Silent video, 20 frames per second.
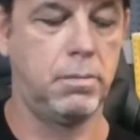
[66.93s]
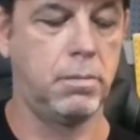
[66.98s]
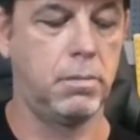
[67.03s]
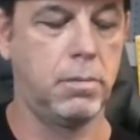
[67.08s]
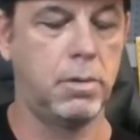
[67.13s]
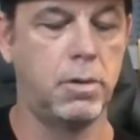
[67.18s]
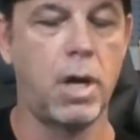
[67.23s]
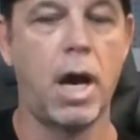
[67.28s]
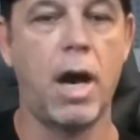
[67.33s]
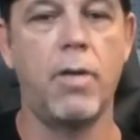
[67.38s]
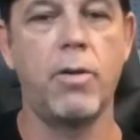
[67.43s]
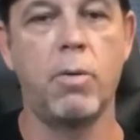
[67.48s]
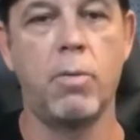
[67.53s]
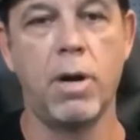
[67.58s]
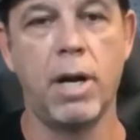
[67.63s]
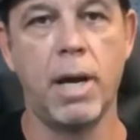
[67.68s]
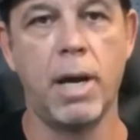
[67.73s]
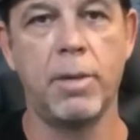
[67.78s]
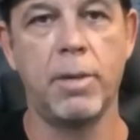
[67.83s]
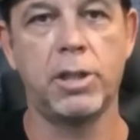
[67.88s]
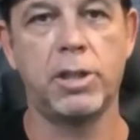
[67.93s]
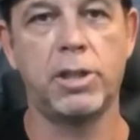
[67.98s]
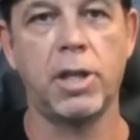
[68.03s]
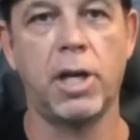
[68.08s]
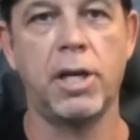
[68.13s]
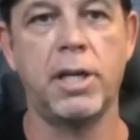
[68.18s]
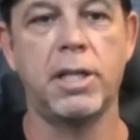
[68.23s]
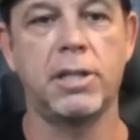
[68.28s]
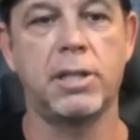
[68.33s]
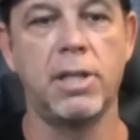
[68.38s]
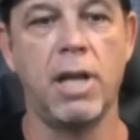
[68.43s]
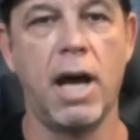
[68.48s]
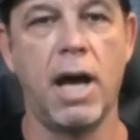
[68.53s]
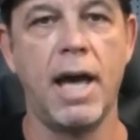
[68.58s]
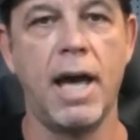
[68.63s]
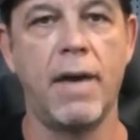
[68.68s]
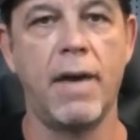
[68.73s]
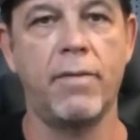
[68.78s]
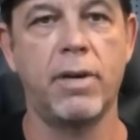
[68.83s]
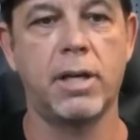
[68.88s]
The other one I'm going to show you does
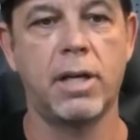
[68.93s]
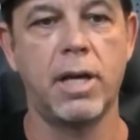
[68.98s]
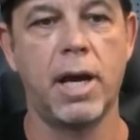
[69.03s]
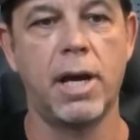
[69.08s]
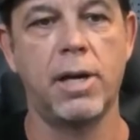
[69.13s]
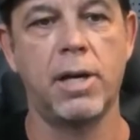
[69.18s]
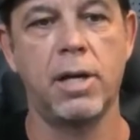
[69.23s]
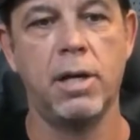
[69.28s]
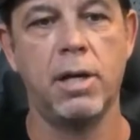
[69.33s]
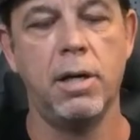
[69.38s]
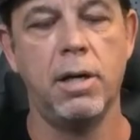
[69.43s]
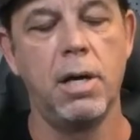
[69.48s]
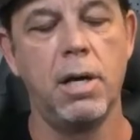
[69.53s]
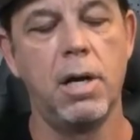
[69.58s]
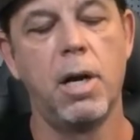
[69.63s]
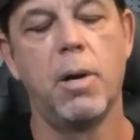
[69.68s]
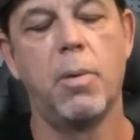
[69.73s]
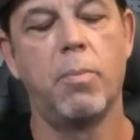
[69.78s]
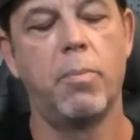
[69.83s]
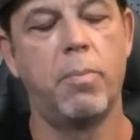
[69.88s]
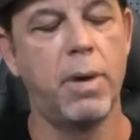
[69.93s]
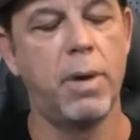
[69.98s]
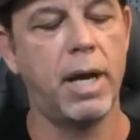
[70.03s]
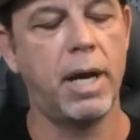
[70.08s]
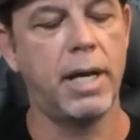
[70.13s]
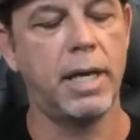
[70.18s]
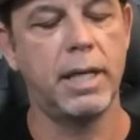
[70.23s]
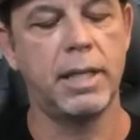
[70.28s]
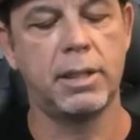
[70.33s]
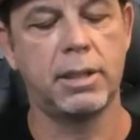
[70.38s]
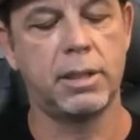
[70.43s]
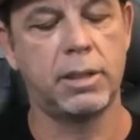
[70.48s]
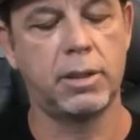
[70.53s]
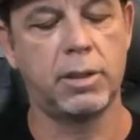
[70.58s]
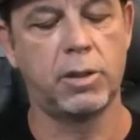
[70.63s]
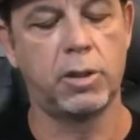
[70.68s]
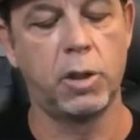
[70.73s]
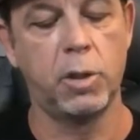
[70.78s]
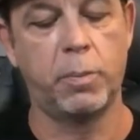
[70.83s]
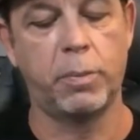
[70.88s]
not have a cutter, but it's
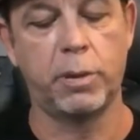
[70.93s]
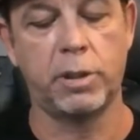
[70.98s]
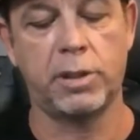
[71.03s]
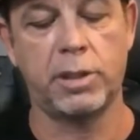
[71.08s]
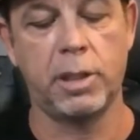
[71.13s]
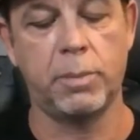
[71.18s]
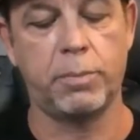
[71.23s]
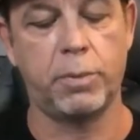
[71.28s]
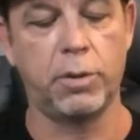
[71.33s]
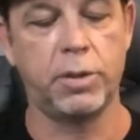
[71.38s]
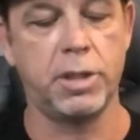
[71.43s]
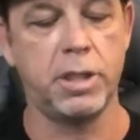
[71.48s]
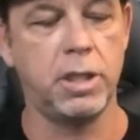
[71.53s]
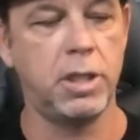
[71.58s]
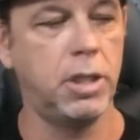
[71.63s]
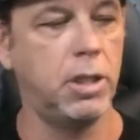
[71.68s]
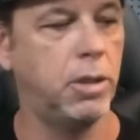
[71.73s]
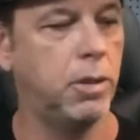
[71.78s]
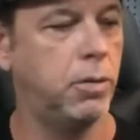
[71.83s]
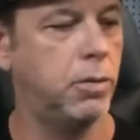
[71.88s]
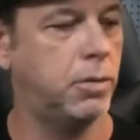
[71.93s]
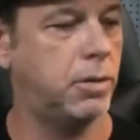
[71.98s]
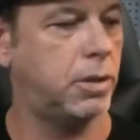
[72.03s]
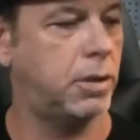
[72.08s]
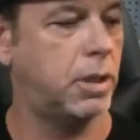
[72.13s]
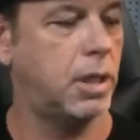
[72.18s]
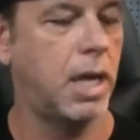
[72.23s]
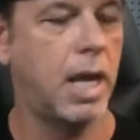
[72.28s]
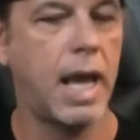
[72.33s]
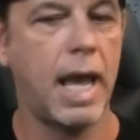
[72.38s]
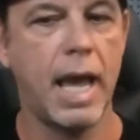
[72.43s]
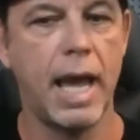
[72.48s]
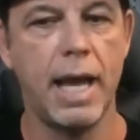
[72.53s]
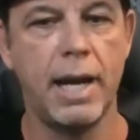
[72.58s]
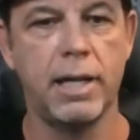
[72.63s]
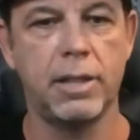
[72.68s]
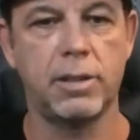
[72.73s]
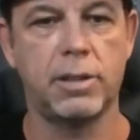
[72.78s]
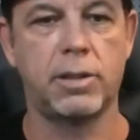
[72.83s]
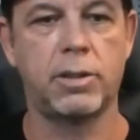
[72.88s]
super simple to use and
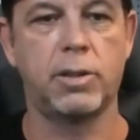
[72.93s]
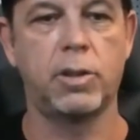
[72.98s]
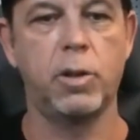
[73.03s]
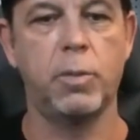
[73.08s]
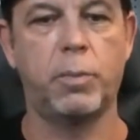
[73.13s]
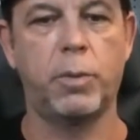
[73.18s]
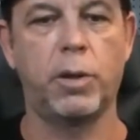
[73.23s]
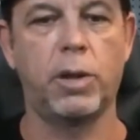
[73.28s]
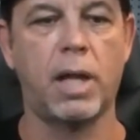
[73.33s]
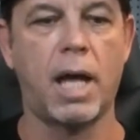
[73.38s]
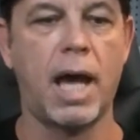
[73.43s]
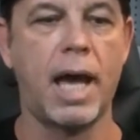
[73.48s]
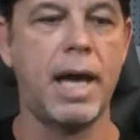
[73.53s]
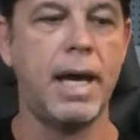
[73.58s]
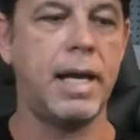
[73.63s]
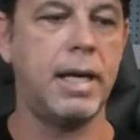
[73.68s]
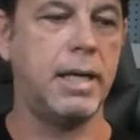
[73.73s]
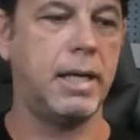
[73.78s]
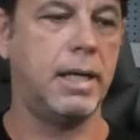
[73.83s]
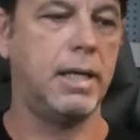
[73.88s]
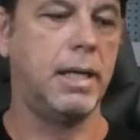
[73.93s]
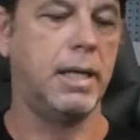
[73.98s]
it's super light.